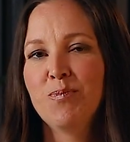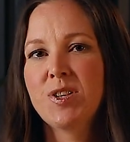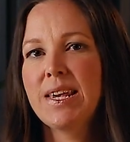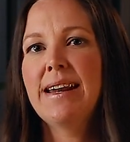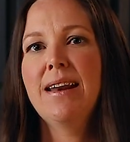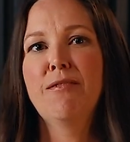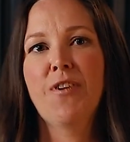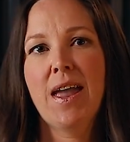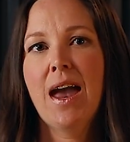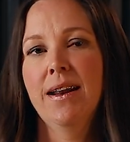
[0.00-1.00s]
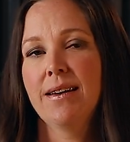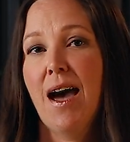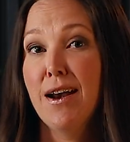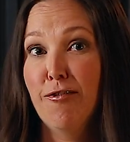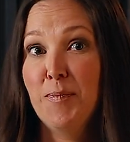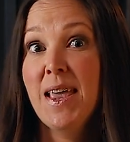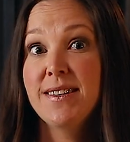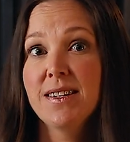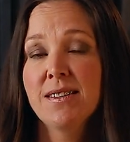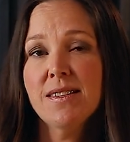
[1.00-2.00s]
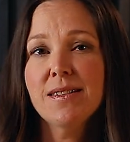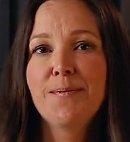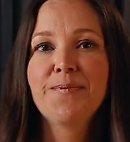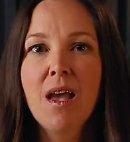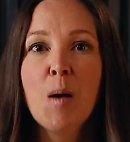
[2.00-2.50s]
set it and forget it kind of places.